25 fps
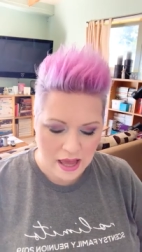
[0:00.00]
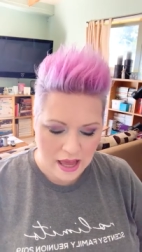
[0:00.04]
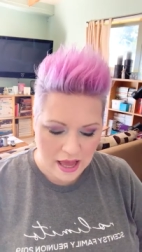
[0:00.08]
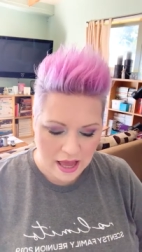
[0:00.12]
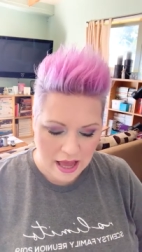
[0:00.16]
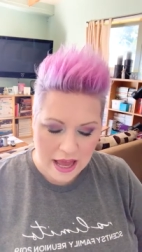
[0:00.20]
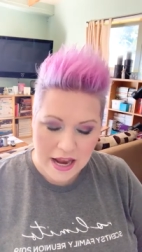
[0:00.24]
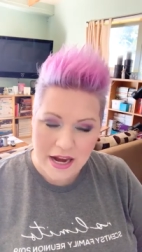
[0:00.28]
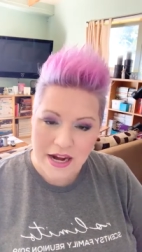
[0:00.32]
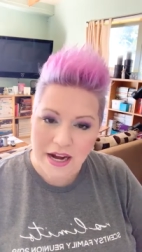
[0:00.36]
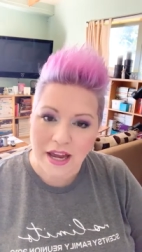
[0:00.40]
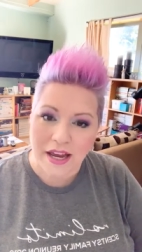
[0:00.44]

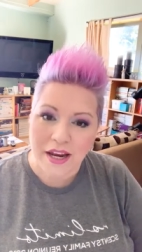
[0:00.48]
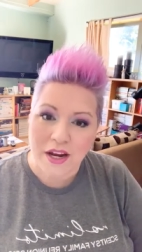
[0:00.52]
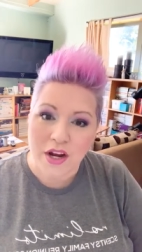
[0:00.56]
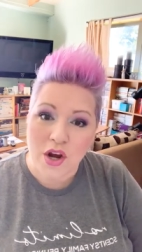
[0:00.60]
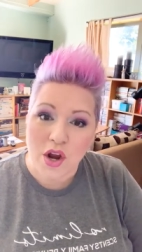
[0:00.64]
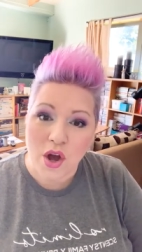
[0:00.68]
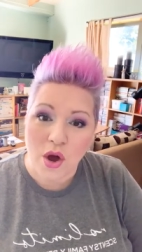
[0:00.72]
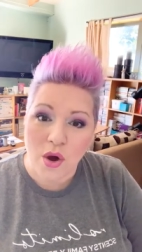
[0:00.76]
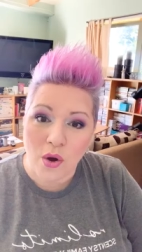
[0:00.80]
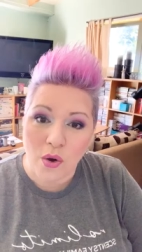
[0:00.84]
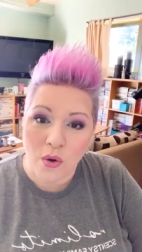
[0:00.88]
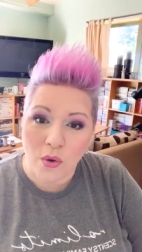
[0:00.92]
And I
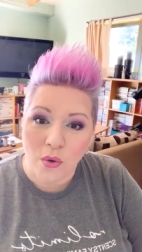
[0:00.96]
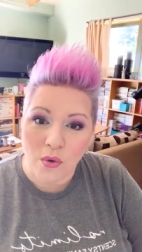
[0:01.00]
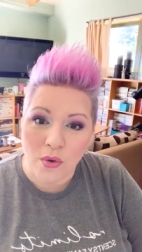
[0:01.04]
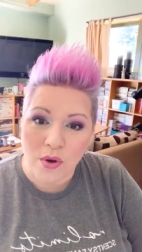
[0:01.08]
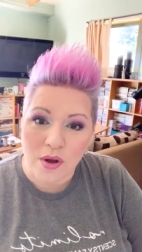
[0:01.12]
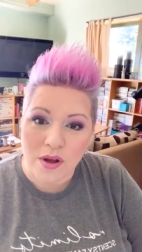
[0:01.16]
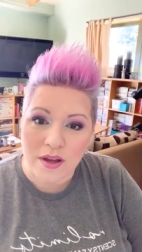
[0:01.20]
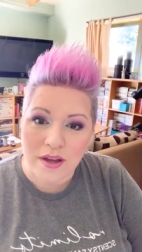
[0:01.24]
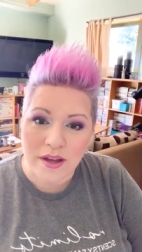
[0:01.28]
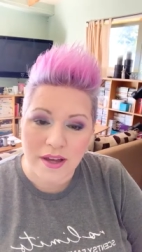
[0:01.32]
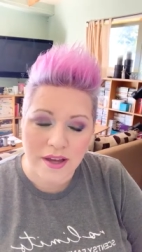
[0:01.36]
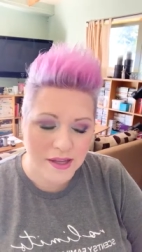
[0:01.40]
know
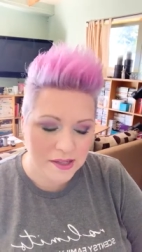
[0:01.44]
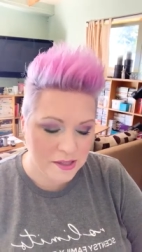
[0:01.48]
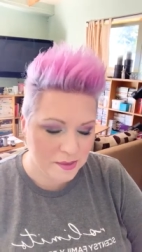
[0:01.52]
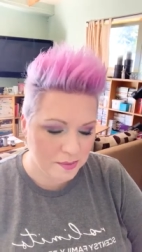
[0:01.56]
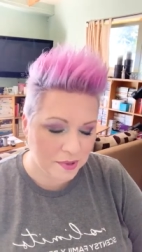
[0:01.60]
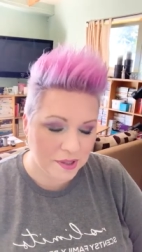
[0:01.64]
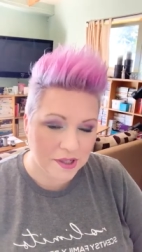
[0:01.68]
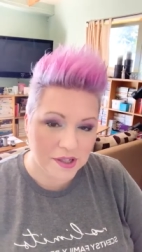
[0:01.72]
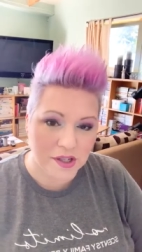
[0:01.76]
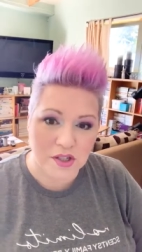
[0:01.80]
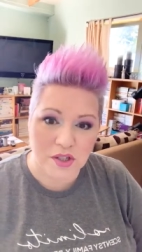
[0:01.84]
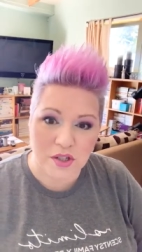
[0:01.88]
it's
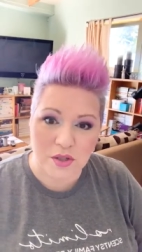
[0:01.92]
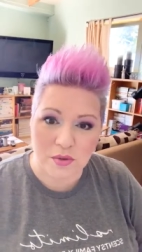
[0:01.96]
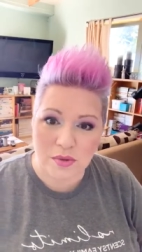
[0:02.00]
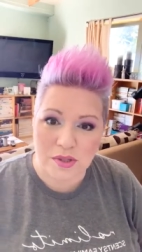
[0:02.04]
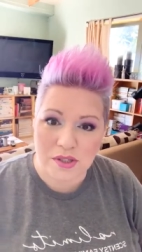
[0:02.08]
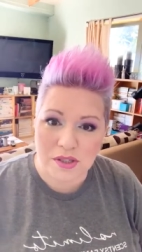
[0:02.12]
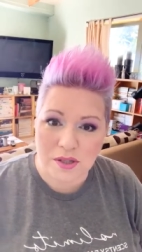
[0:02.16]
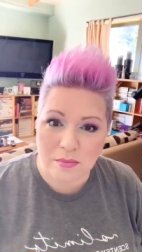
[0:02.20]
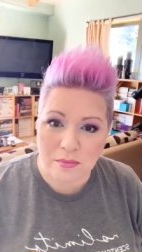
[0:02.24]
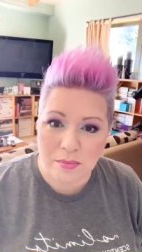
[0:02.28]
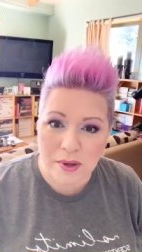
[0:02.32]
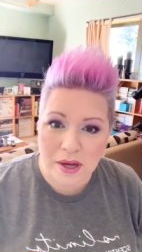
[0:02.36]
because she was
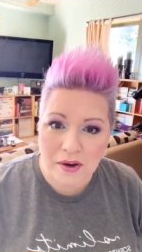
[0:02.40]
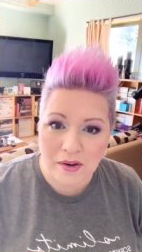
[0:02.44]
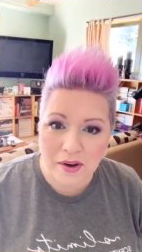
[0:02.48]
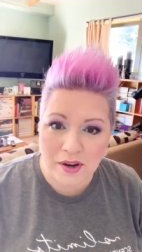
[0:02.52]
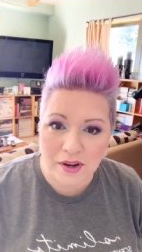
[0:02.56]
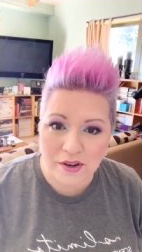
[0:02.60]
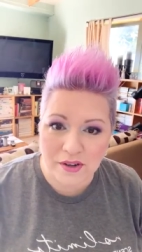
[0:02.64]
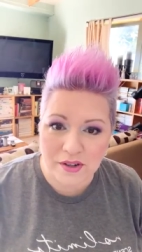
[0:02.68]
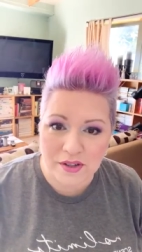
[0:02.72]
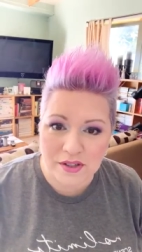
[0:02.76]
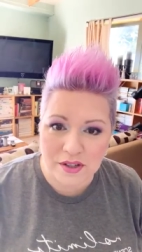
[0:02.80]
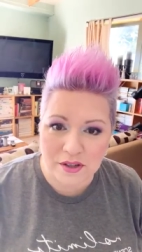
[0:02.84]
comparing
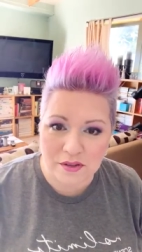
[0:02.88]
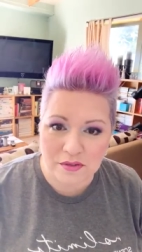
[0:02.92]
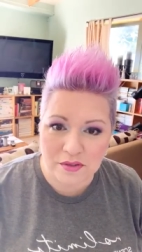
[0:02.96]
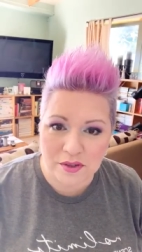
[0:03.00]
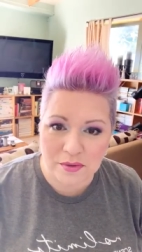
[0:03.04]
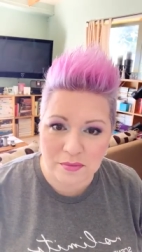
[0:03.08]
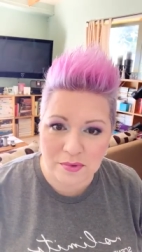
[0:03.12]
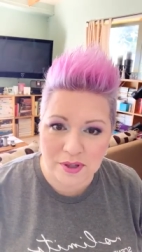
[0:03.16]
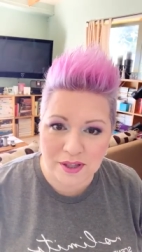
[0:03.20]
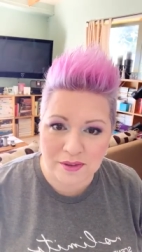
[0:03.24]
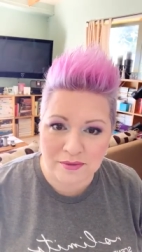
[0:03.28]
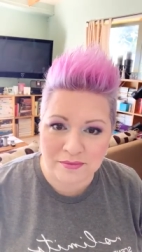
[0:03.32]
herself to
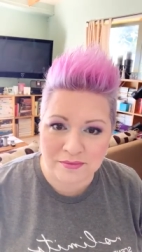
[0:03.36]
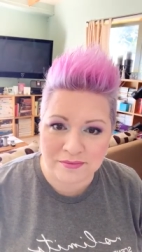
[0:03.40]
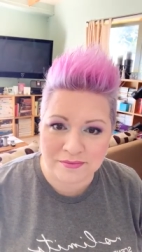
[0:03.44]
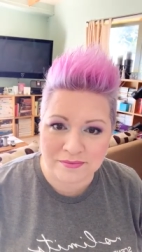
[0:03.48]
me